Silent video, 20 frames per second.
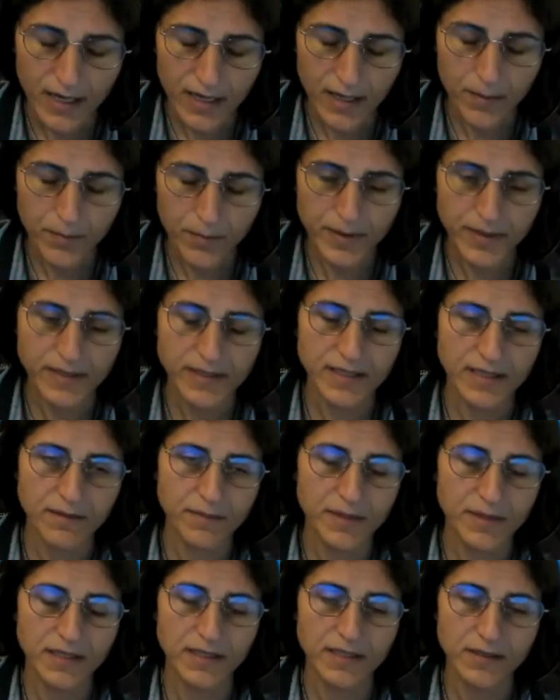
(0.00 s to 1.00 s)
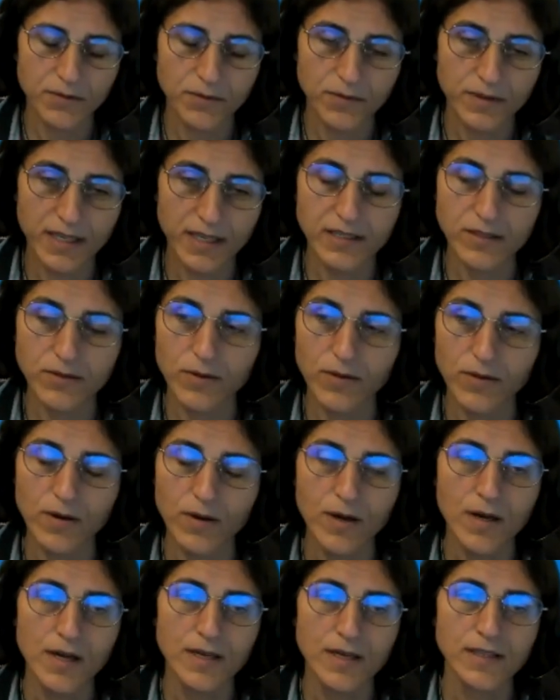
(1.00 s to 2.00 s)
pre-summit in UNESCO.
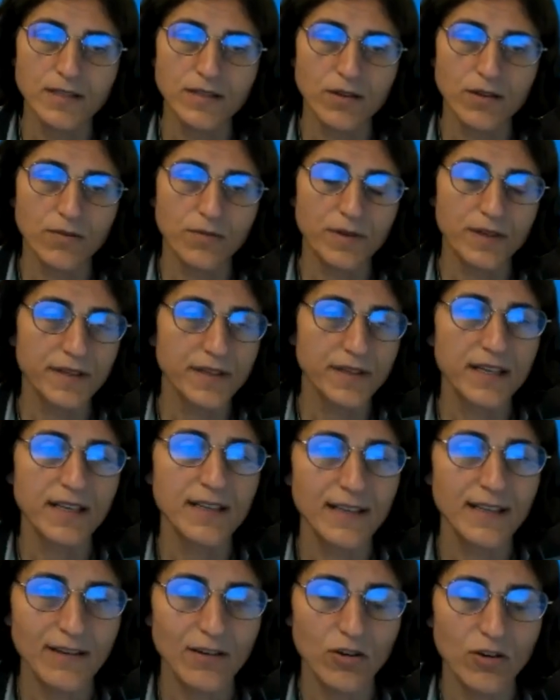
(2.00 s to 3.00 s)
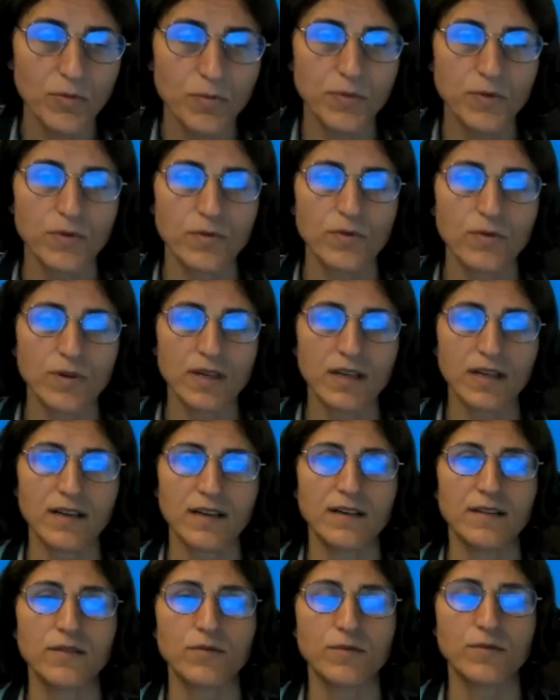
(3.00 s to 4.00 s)
So we really hope hope to,
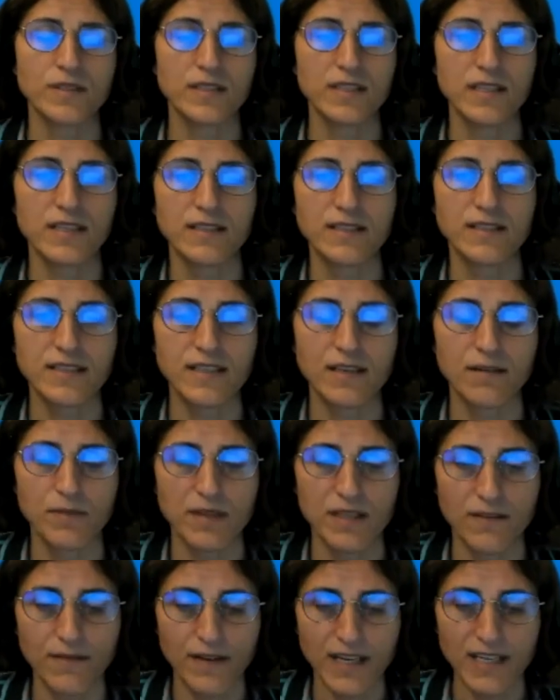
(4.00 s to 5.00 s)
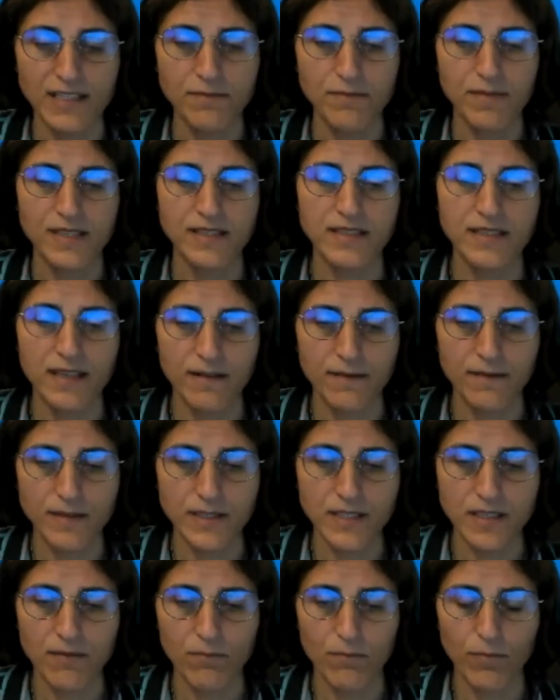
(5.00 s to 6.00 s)
uh, to see some advancements,
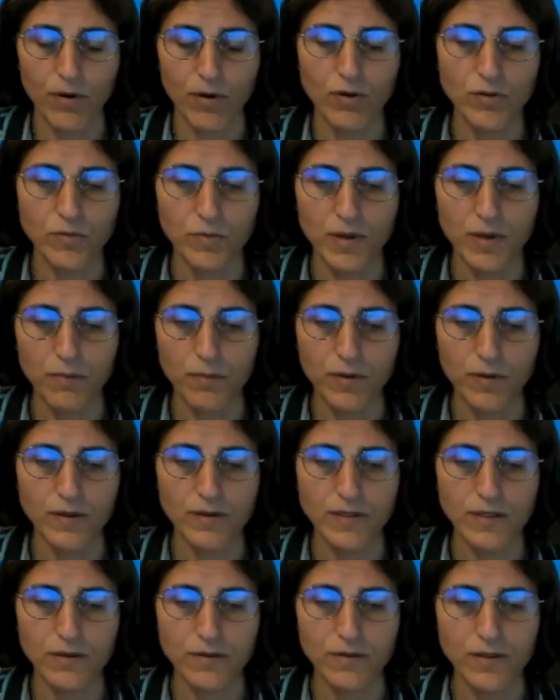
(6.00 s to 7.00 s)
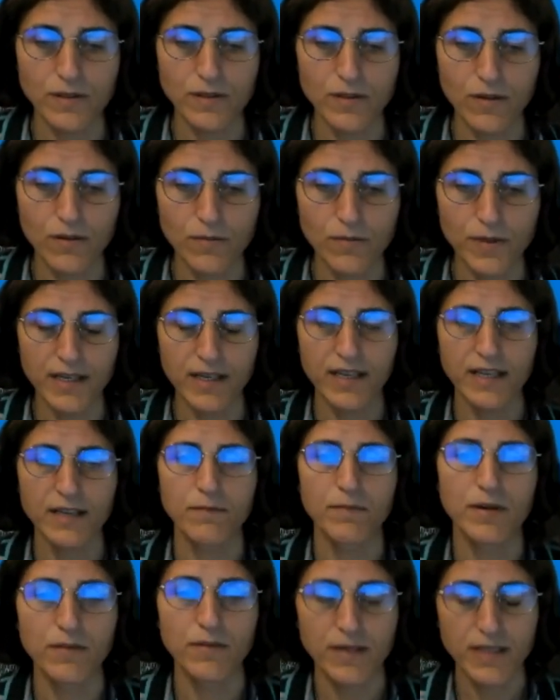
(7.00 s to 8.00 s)
some bold proposals. So we are
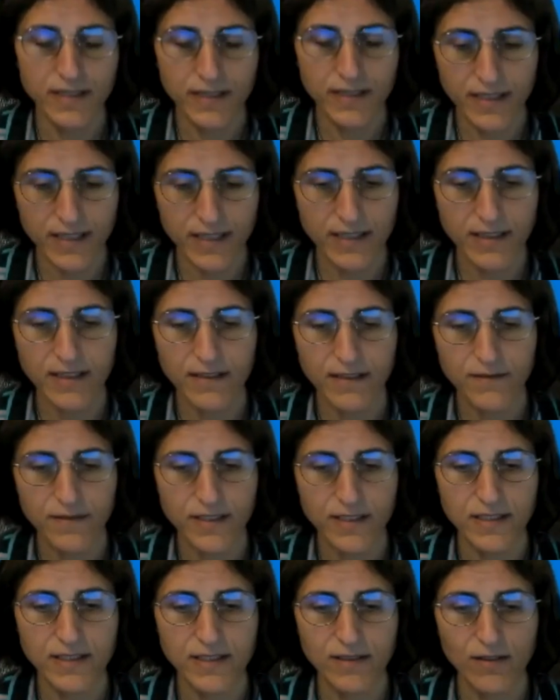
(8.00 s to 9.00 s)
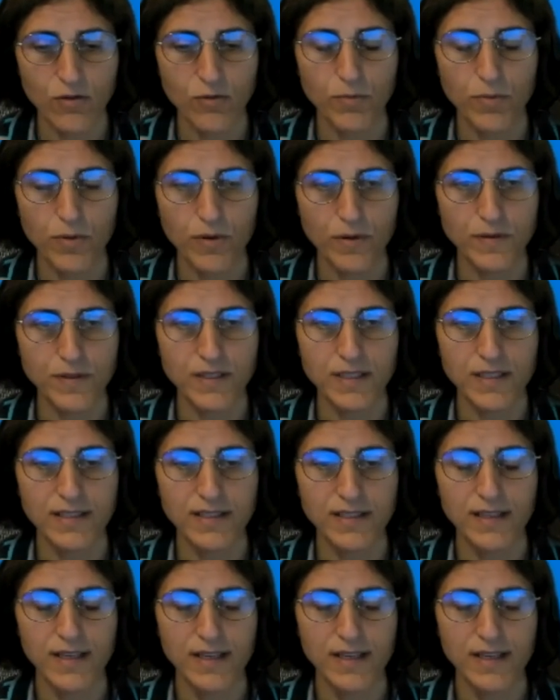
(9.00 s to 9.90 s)
able at the end of this whole process